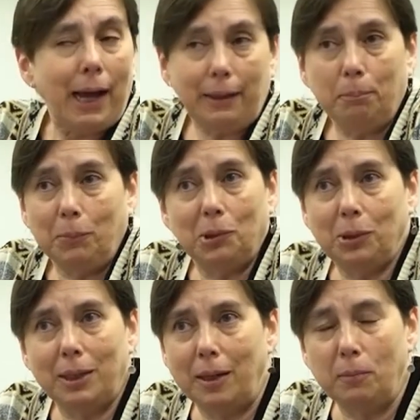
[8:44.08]
We
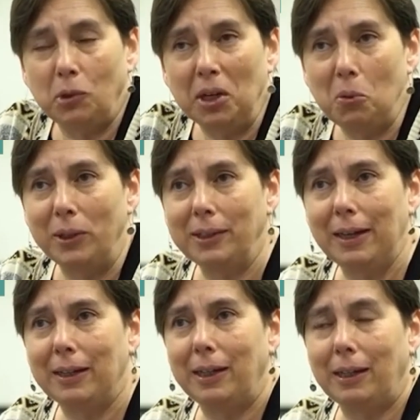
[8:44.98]
must bear in
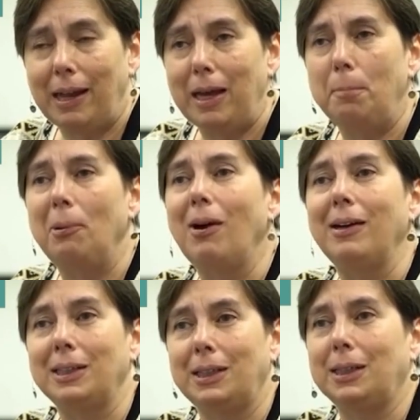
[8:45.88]
mind that
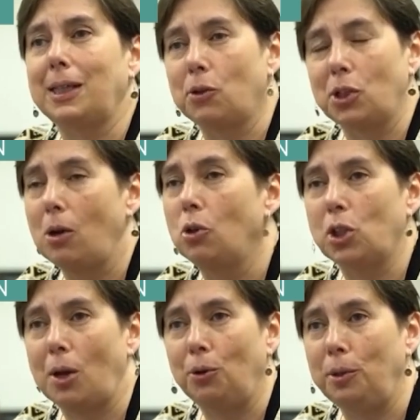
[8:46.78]
at the time
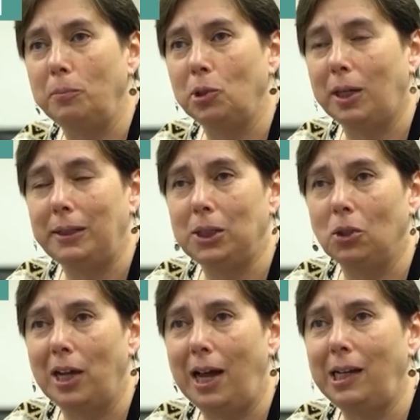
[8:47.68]
traditional
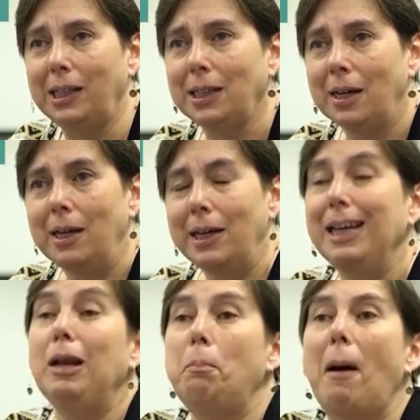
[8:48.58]
algorithms were
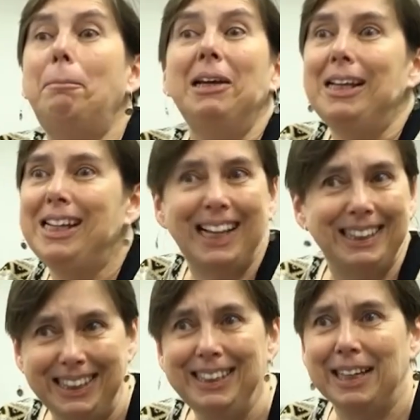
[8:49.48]
developed, paper
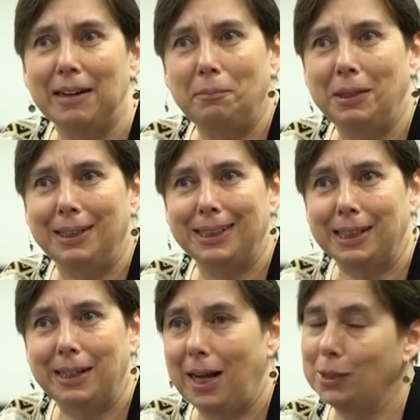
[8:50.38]
and ink were
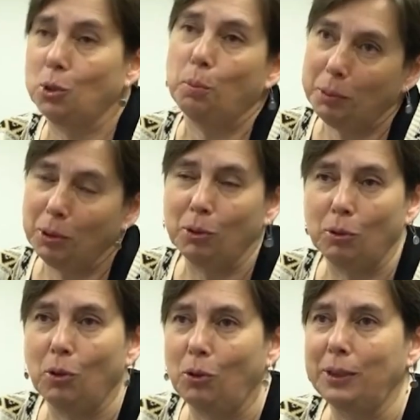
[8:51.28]
scarce goods,
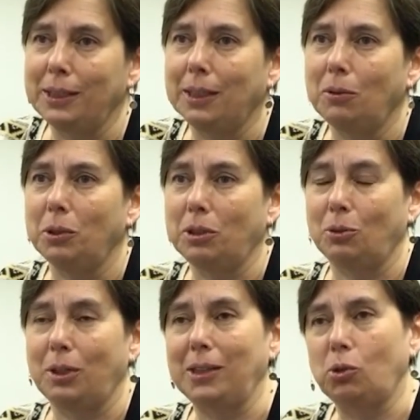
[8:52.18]
but this is not our
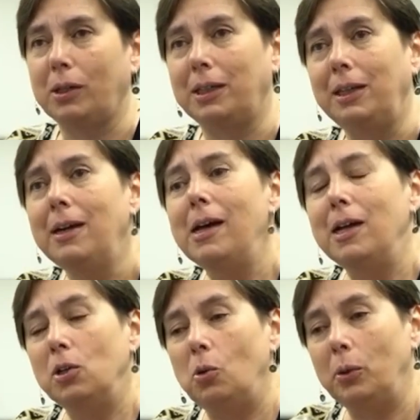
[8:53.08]
case.
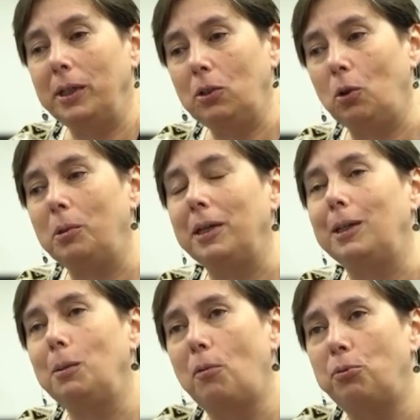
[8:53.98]
Here, our
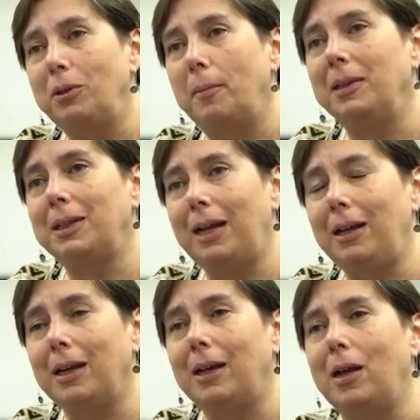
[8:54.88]
fundamental
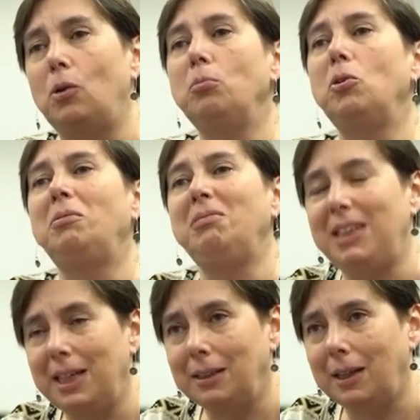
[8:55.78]
objective is that the
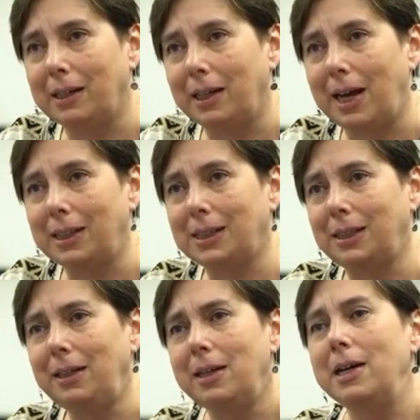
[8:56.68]
student
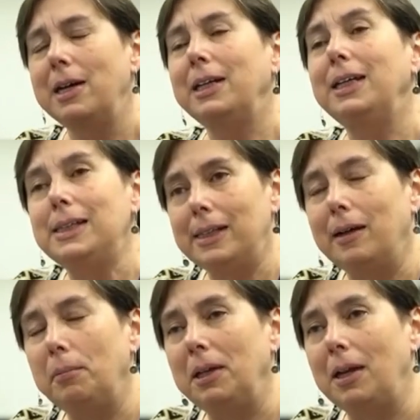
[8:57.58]
understands what
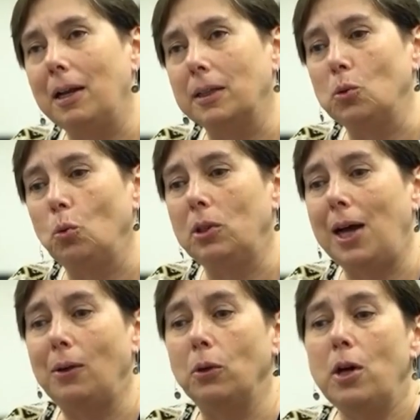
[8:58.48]
they do
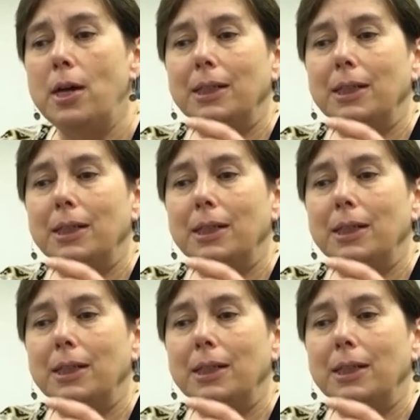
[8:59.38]
and that they